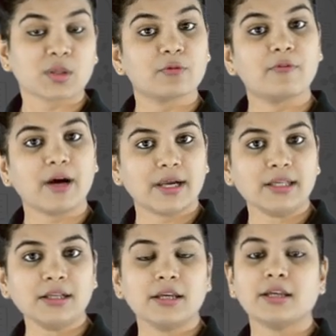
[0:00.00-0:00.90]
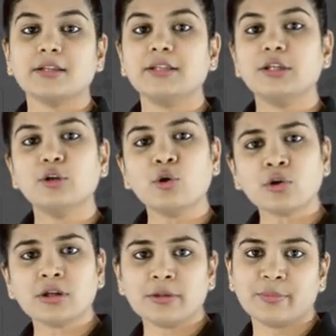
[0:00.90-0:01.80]
While the
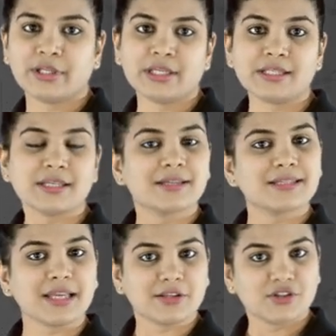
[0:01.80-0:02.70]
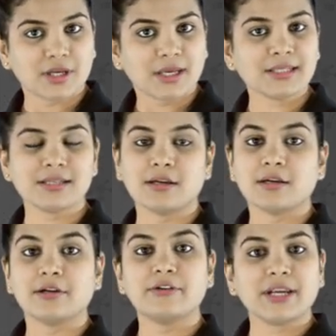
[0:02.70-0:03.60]
local breeds such as
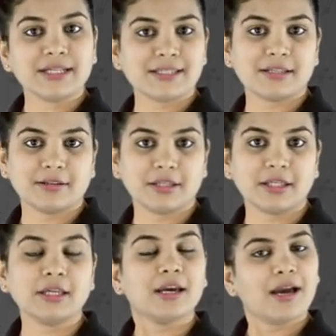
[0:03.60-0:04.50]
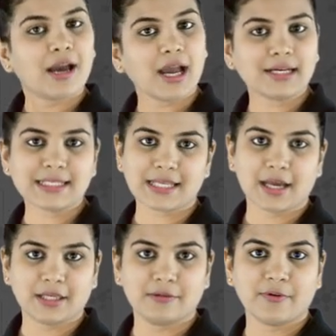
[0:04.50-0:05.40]
Red Sindhi and
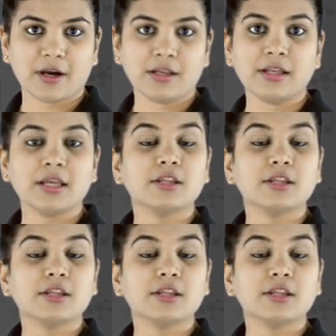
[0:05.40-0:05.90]
Sahiwal,